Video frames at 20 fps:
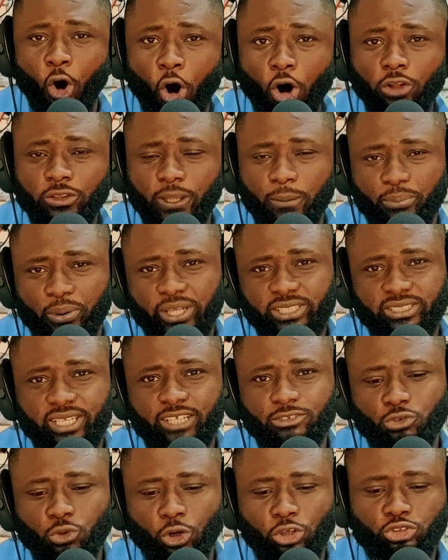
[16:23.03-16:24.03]
all the
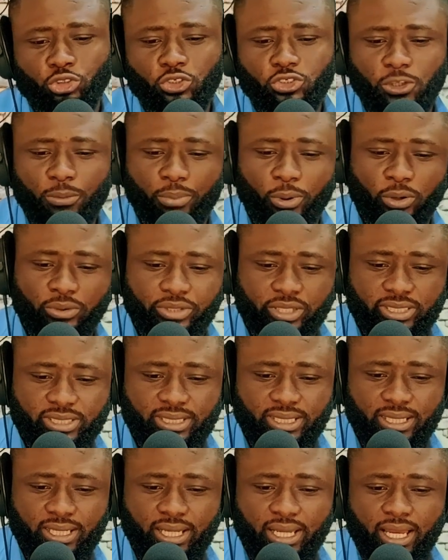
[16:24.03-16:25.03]
presidents to also support this.